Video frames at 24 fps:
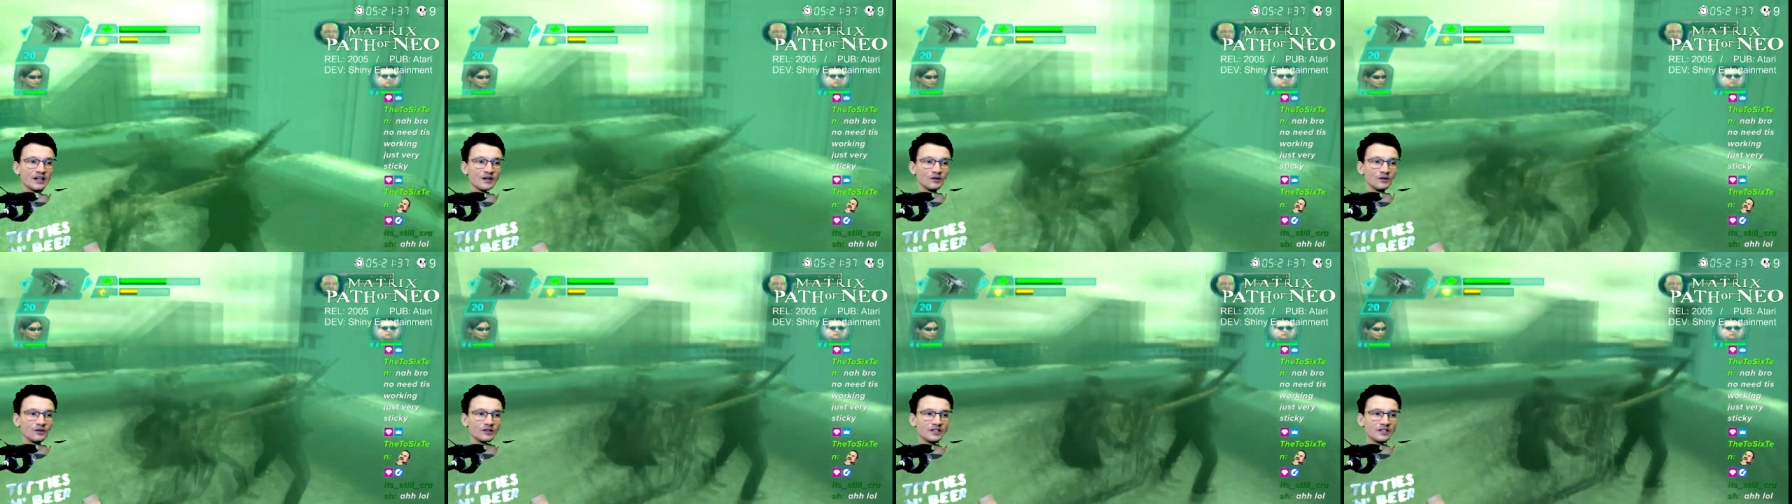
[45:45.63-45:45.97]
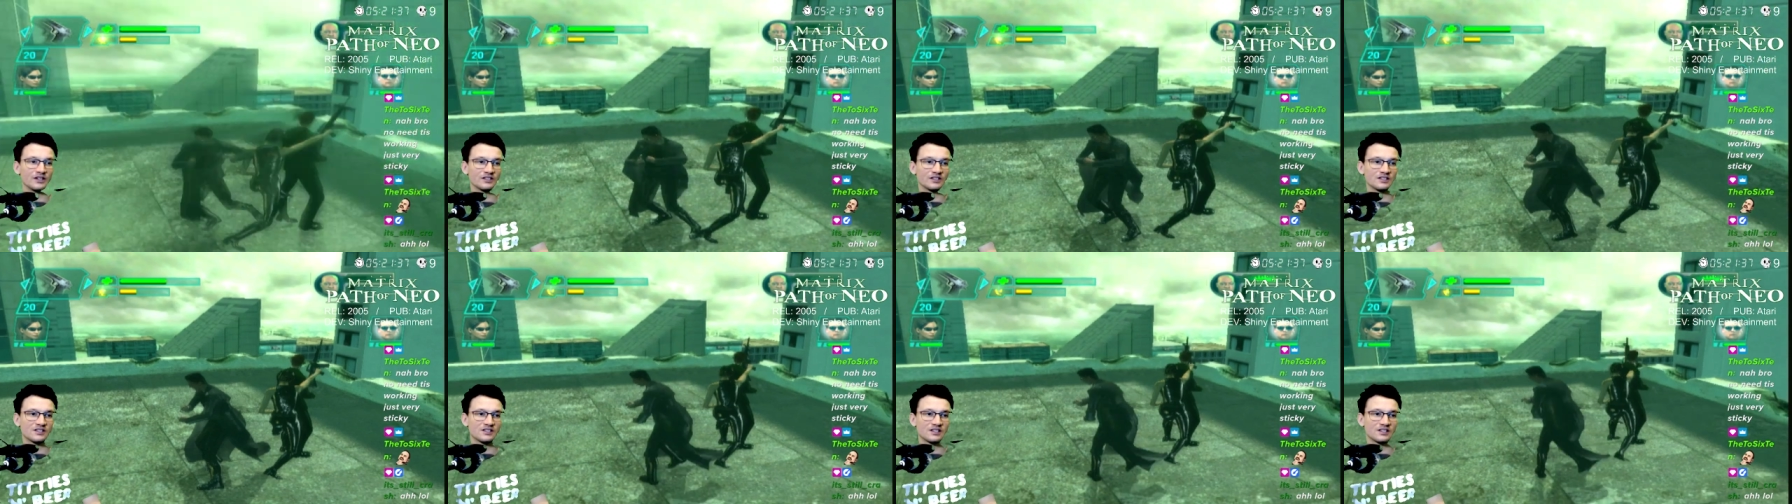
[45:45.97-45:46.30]
only
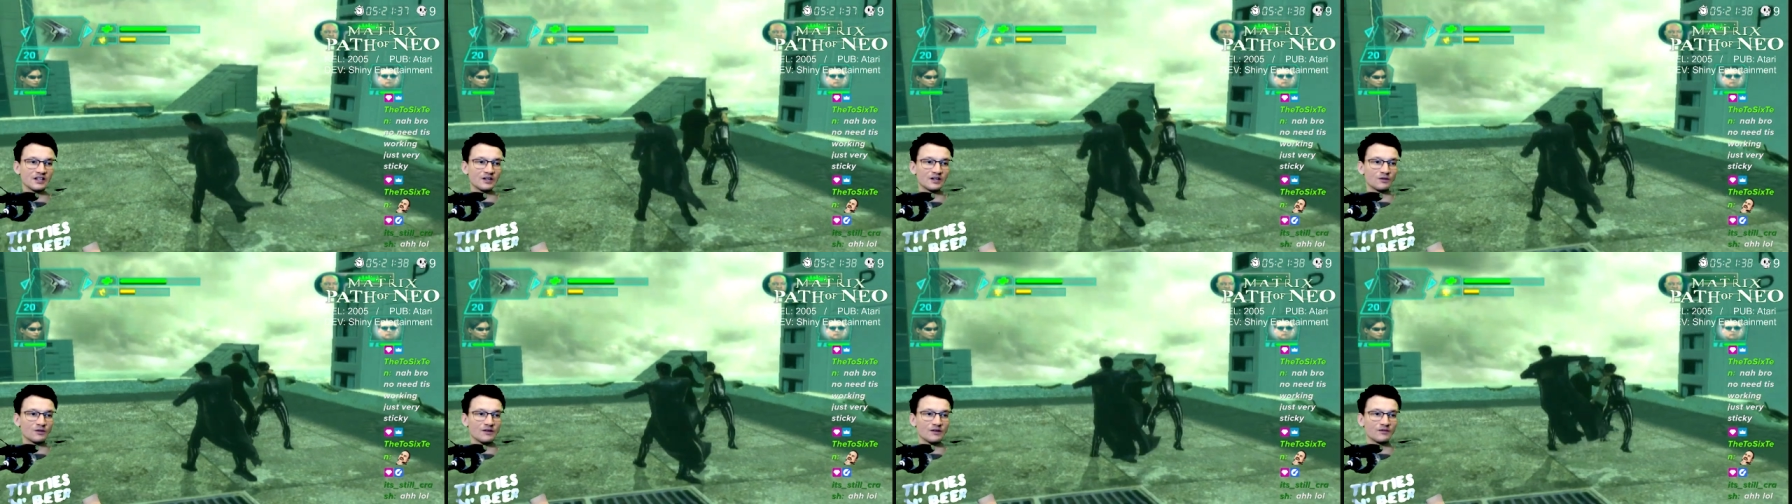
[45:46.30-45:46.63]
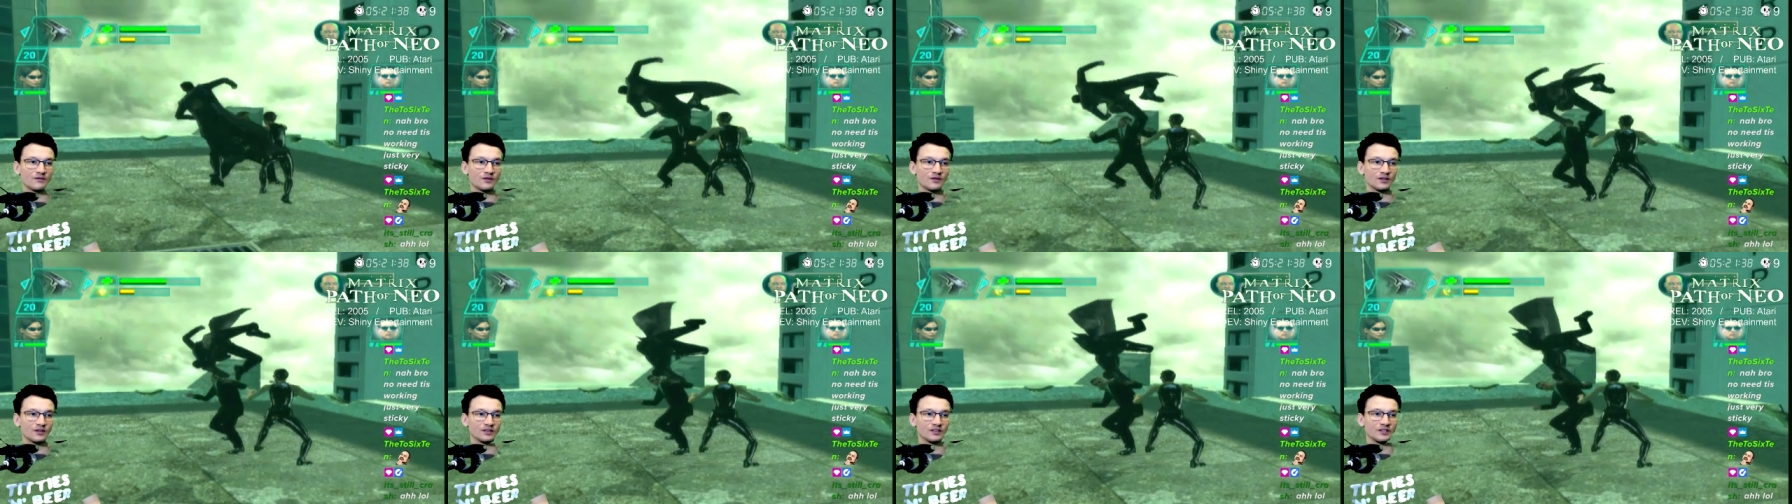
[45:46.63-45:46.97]
got to stick around
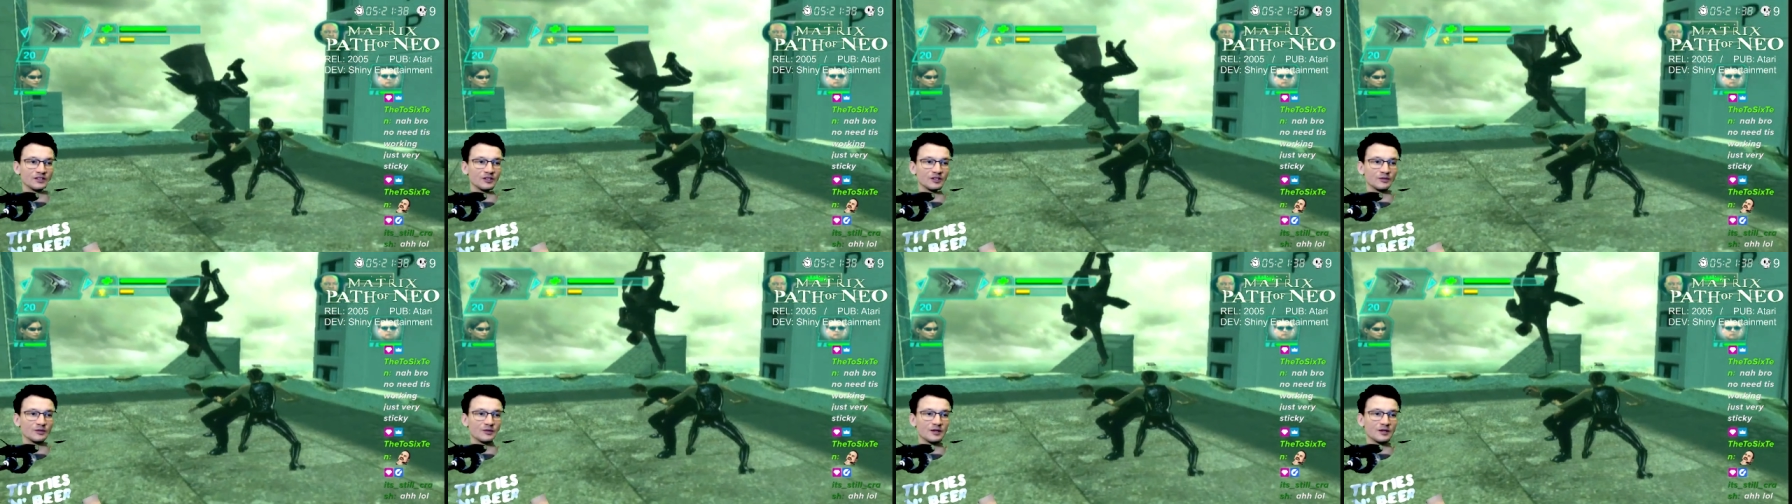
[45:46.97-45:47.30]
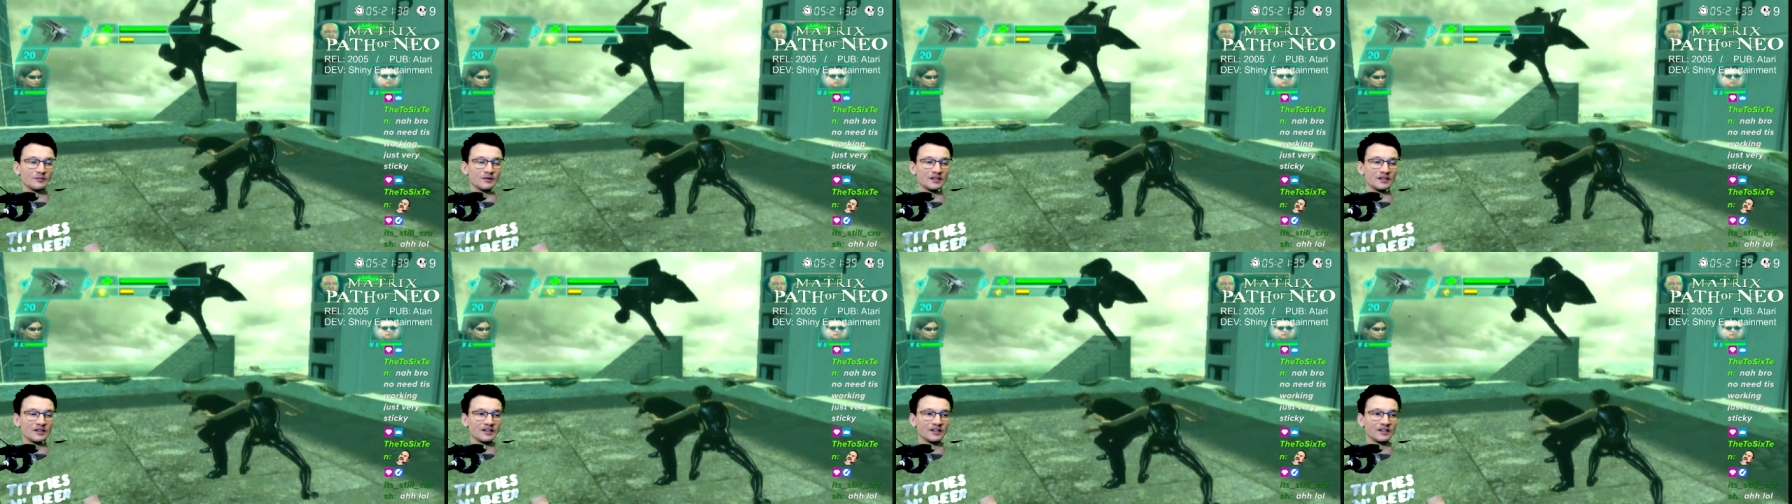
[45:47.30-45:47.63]
for a little bit
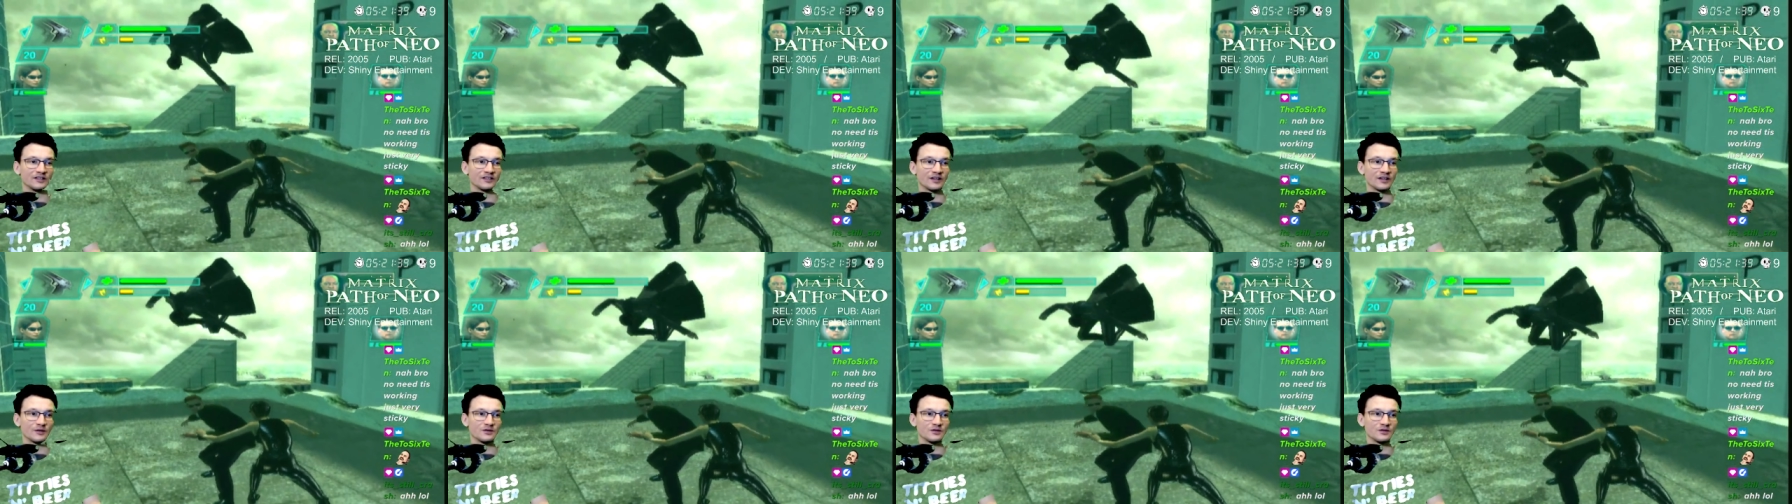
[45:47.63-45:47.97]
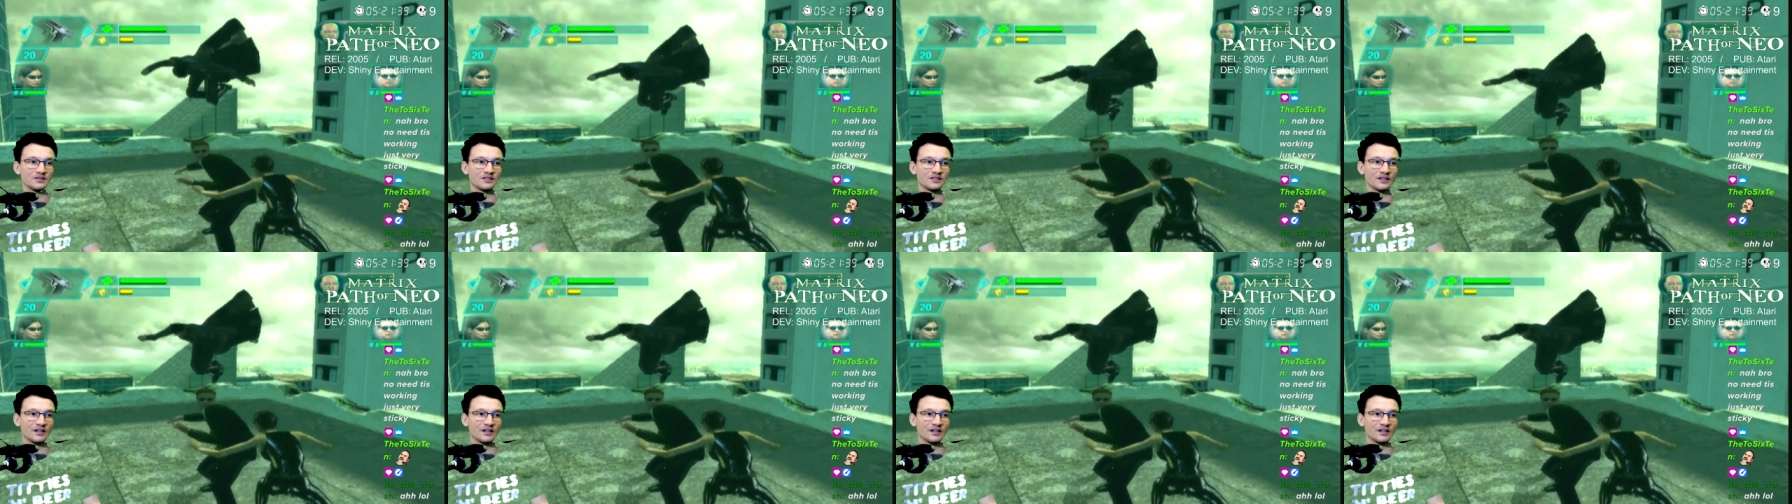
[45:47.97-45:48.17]
because I was